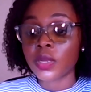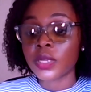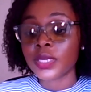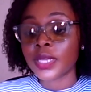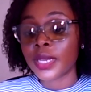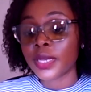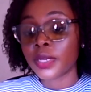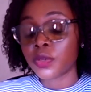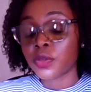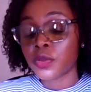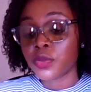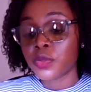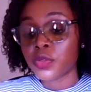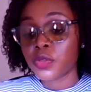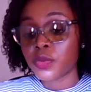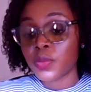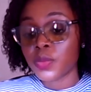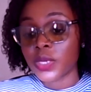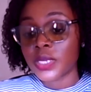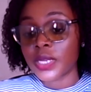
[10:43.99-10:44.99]

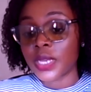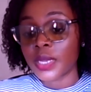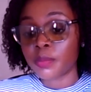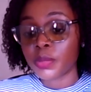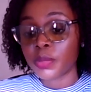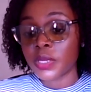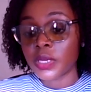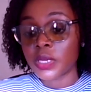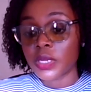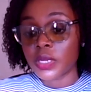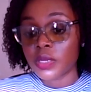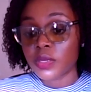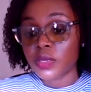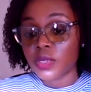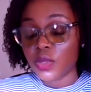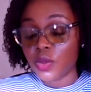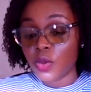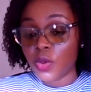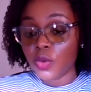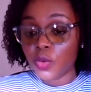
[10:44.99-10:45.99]
diagnosed with
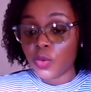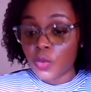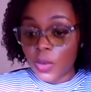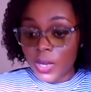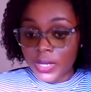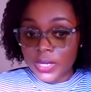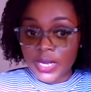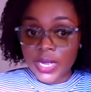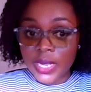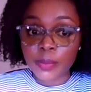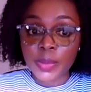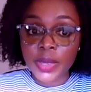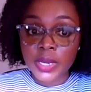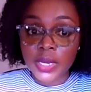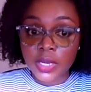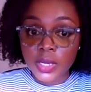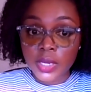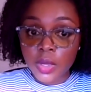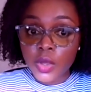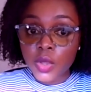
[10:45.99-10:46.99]
diabetes or who are
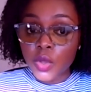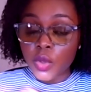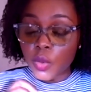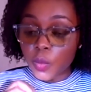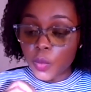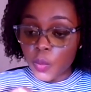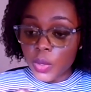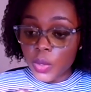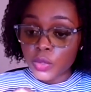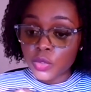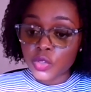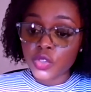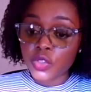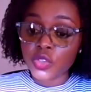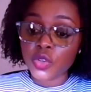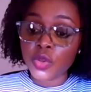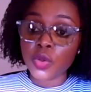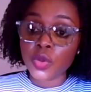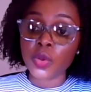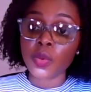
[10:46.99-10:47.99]
diabetic will
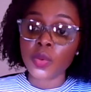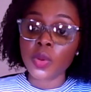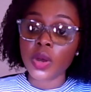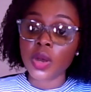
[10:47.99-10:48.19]
show